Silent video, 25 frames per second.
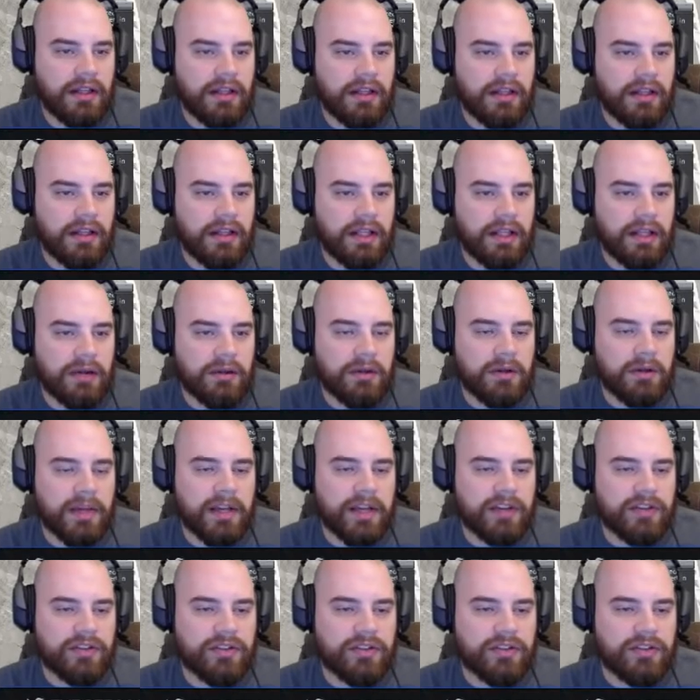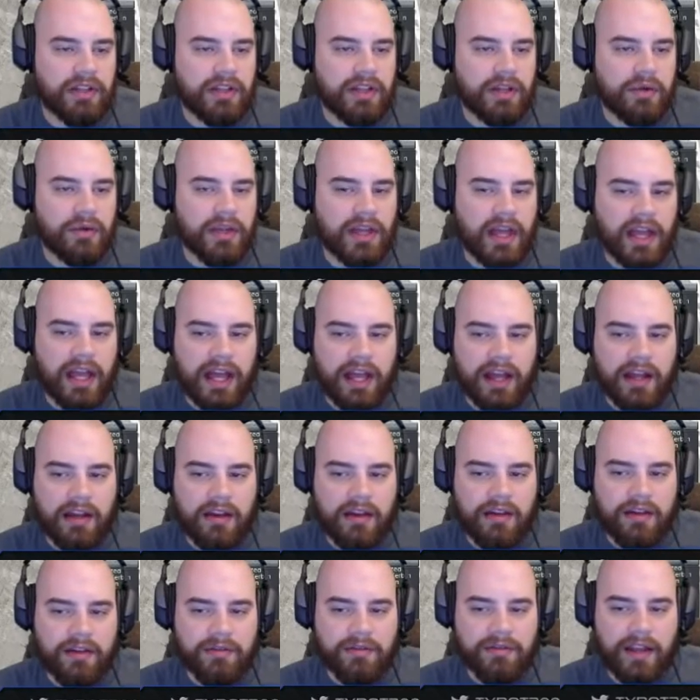I want to make sure that we
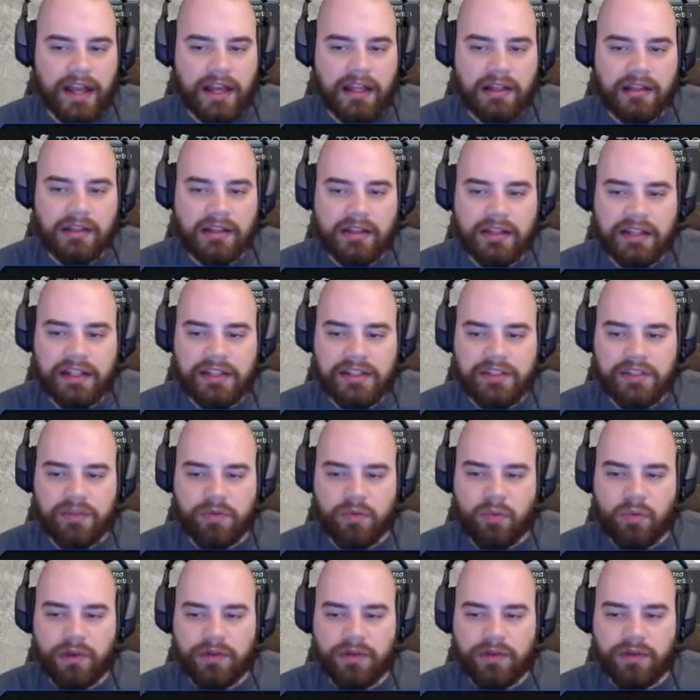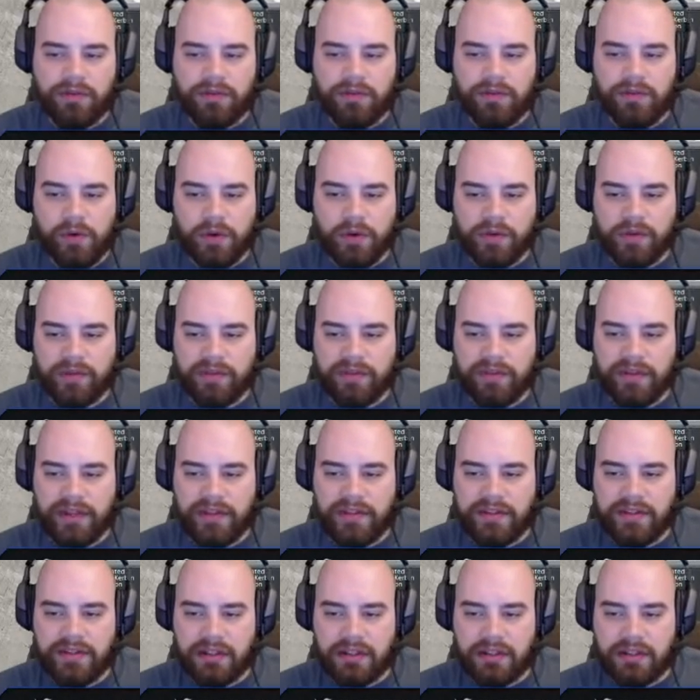have at least one
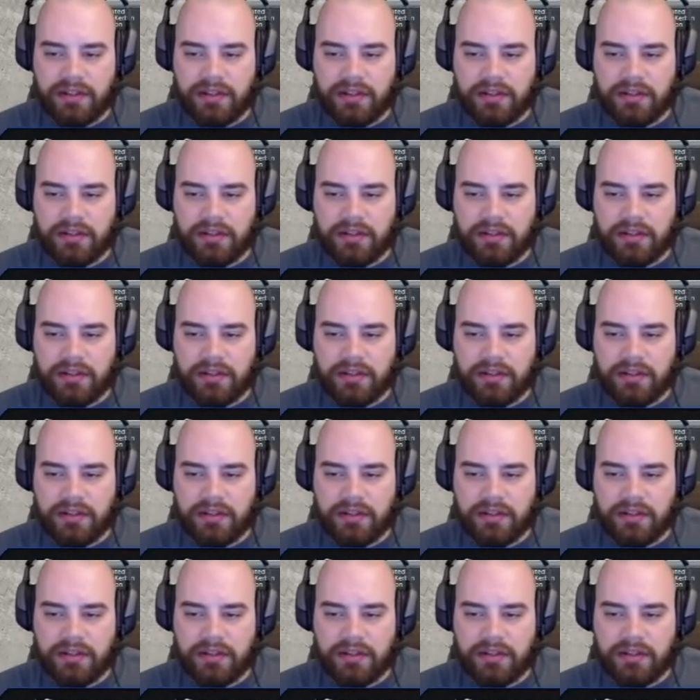forward-facing...